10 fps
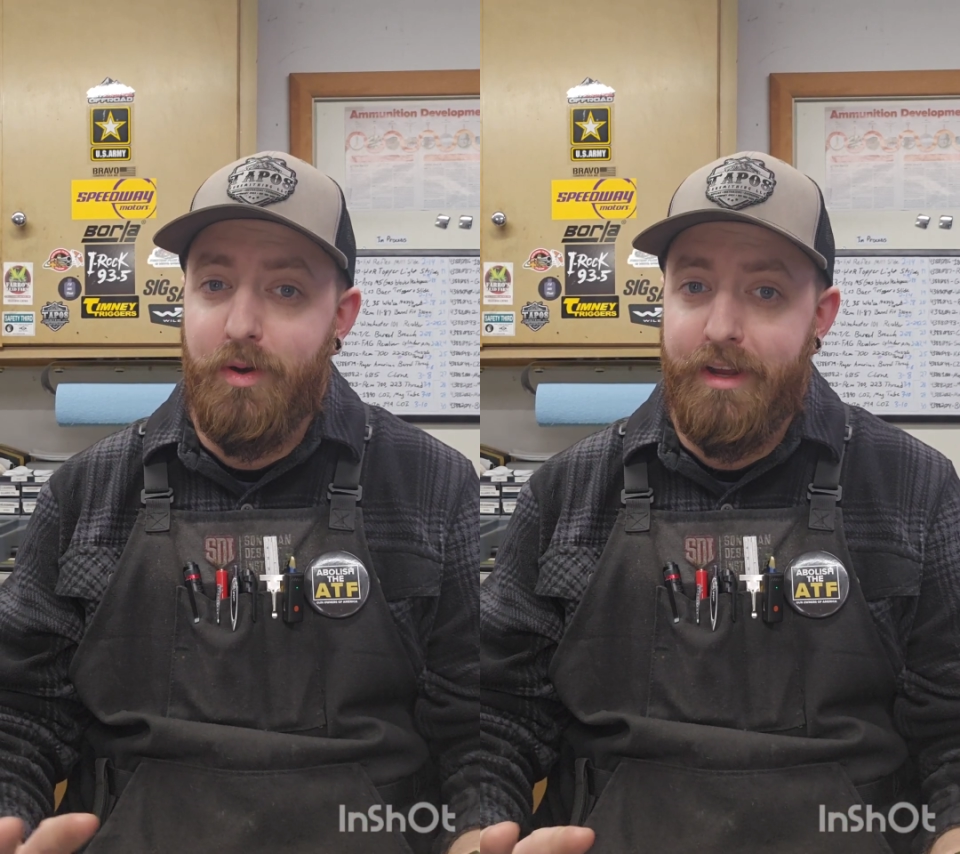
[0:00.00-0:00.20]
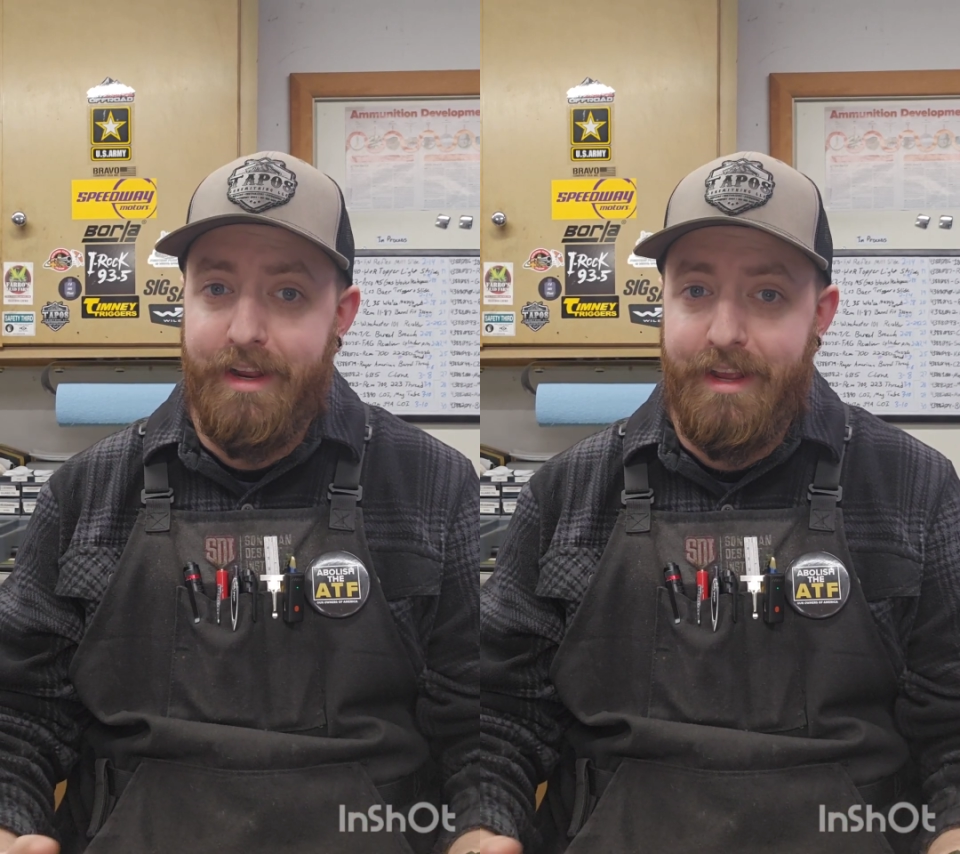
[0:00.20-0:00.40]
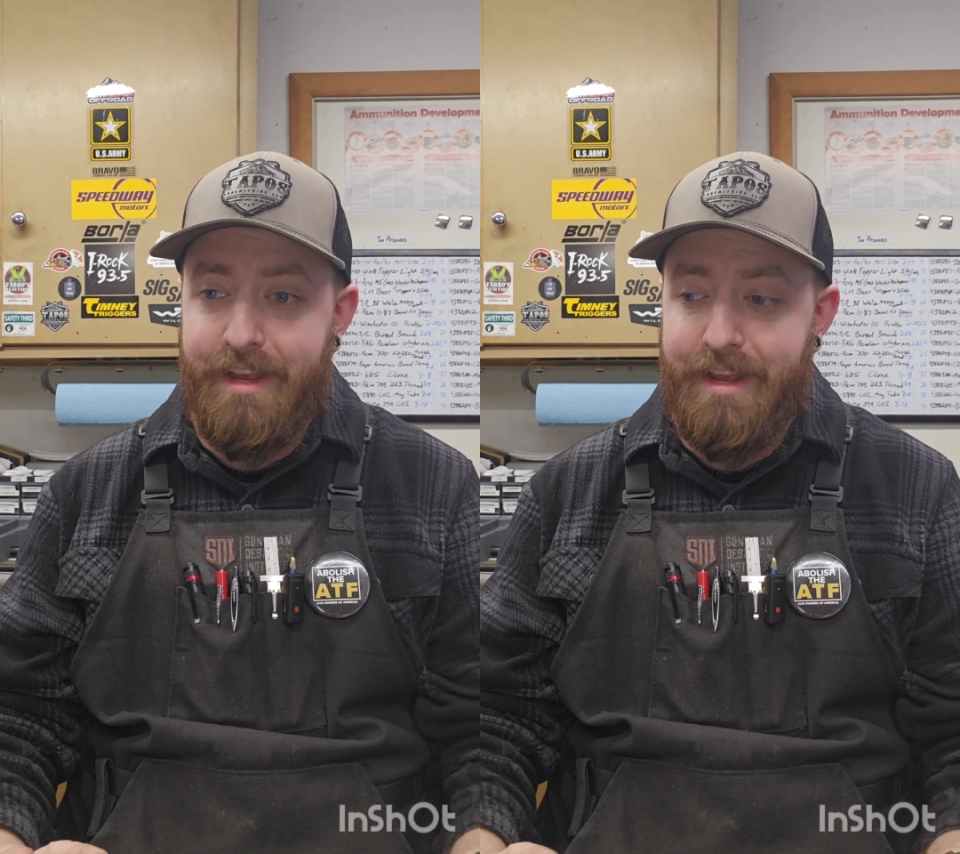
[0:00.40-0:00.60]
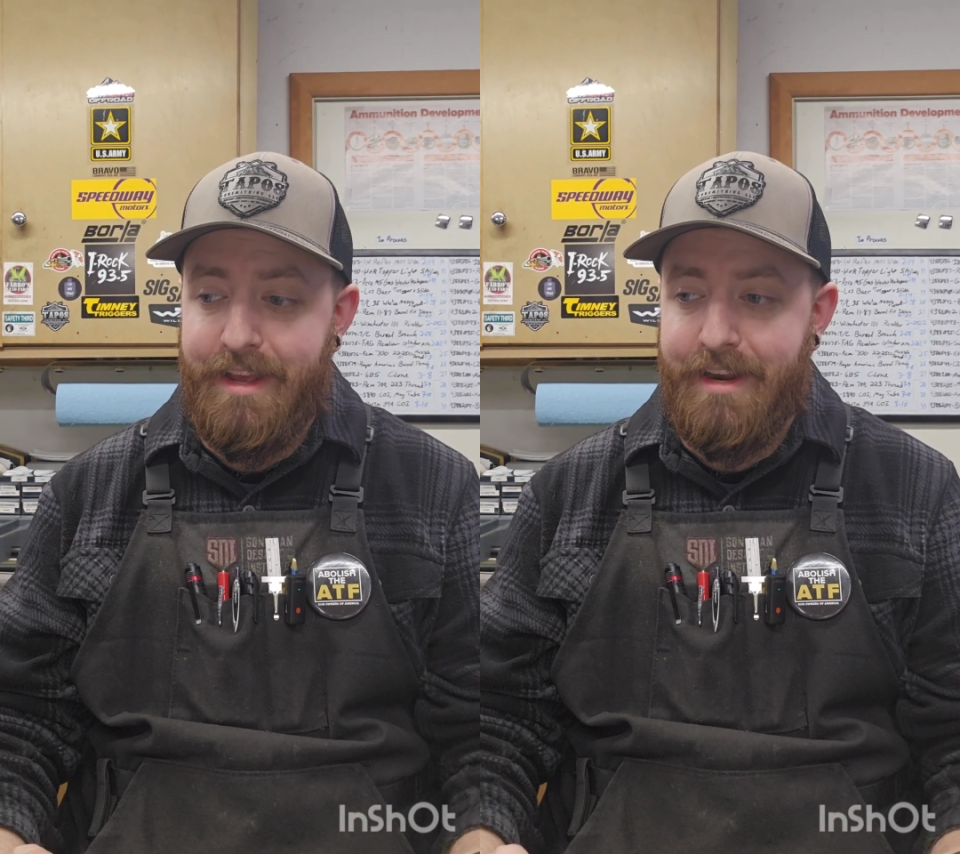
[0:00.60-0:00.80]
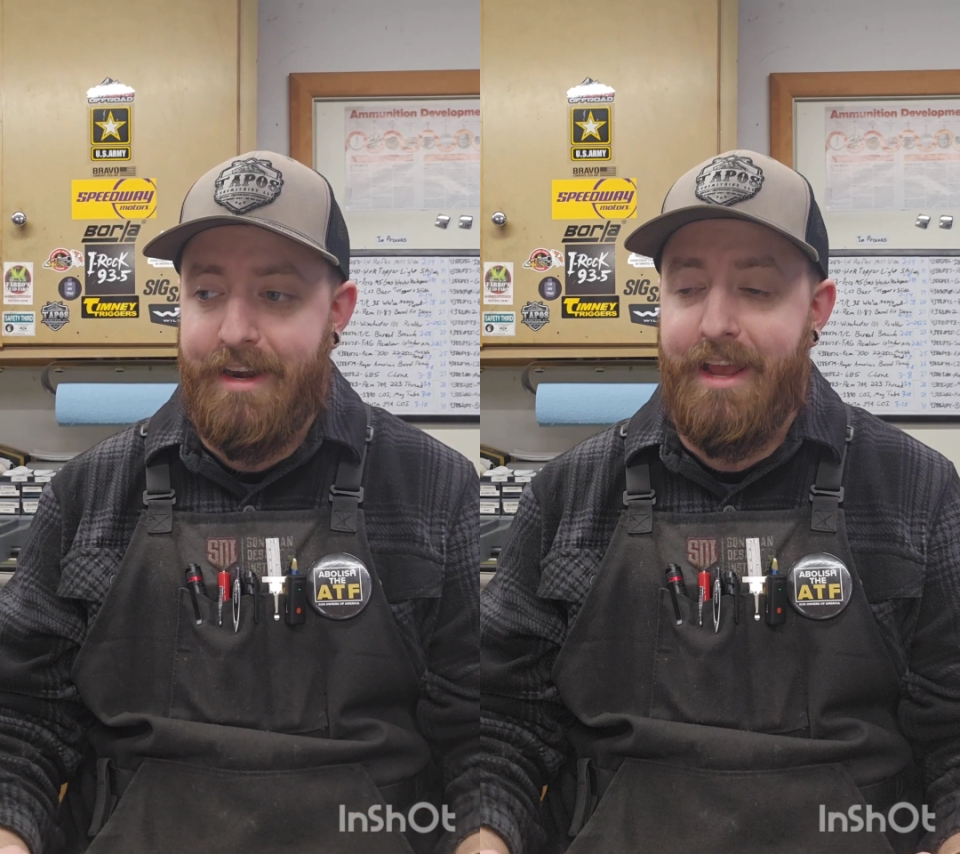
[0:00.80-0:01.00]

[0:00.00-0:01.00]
it in